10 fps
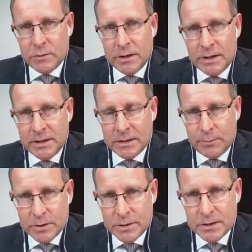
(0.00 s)
We need to
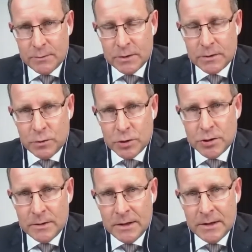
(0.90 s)
proceed with
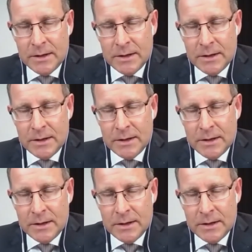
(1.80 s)
caution.